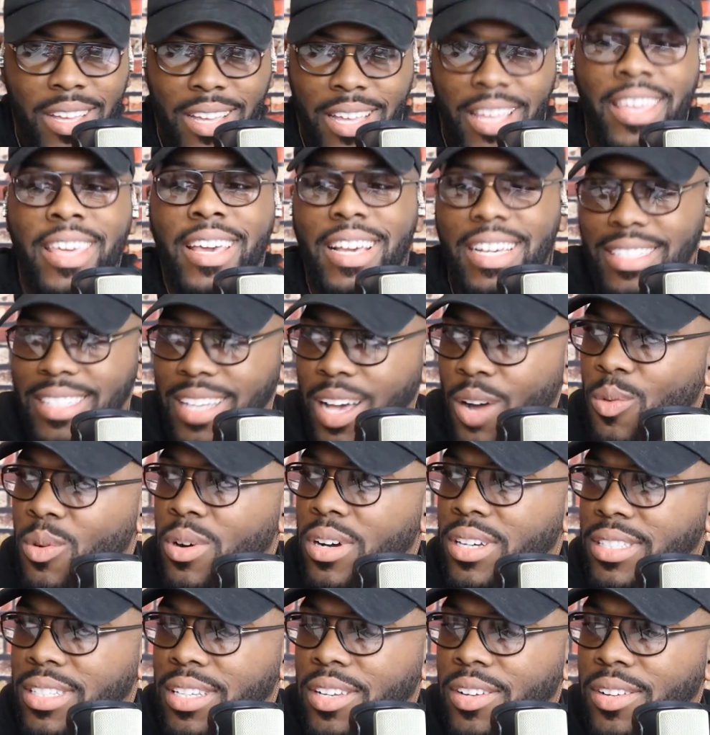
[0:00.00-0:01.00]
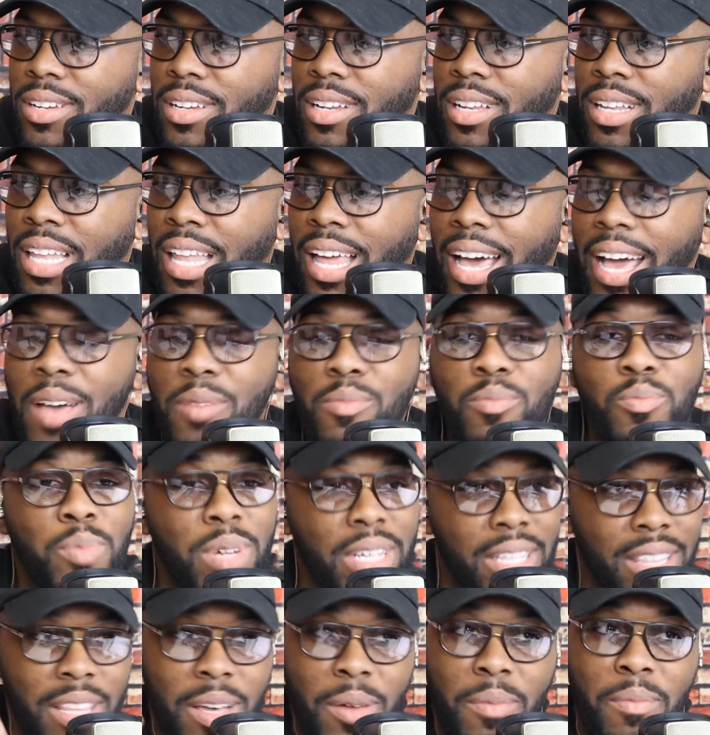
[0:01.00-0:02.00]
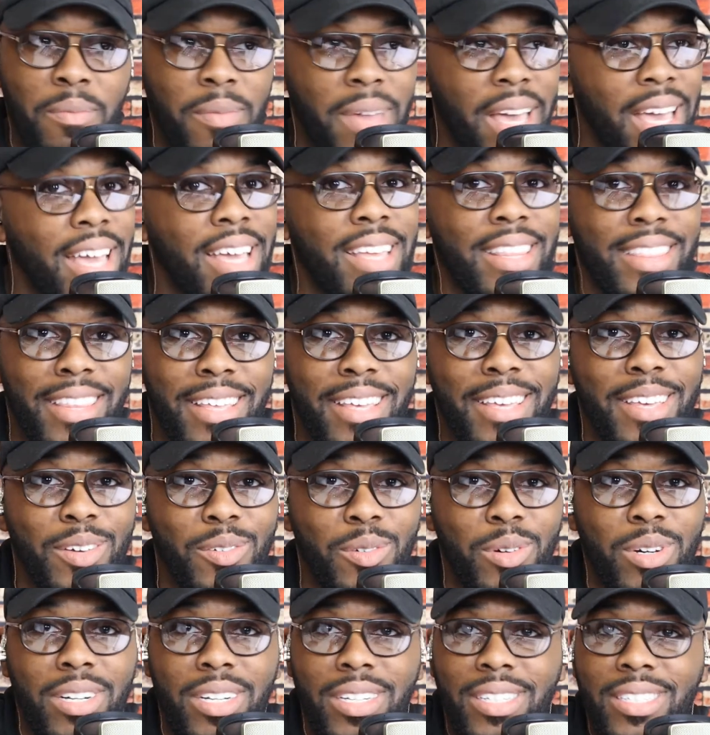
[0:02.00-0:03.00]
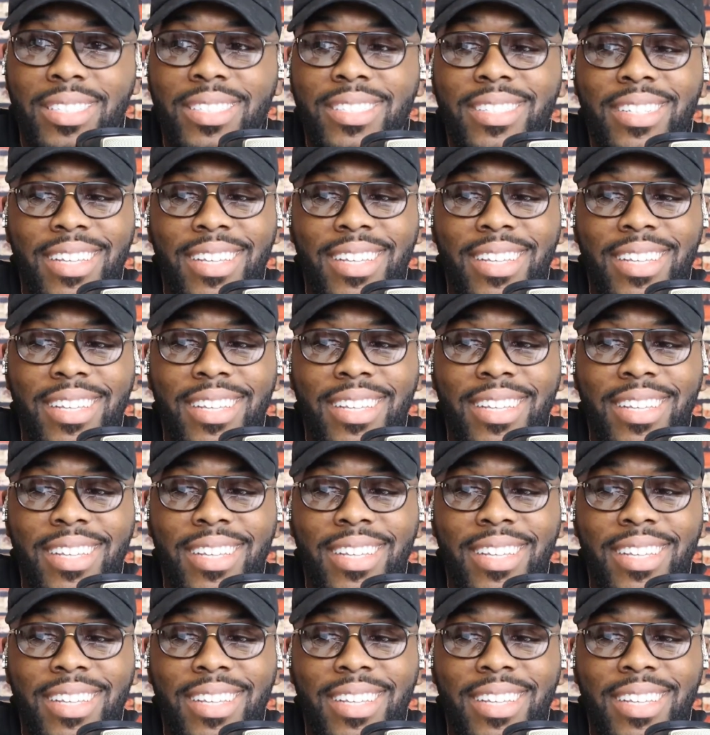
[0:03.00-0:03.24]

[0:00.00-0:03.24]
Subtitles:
Yes, I was hearing it a lot, but the main thing was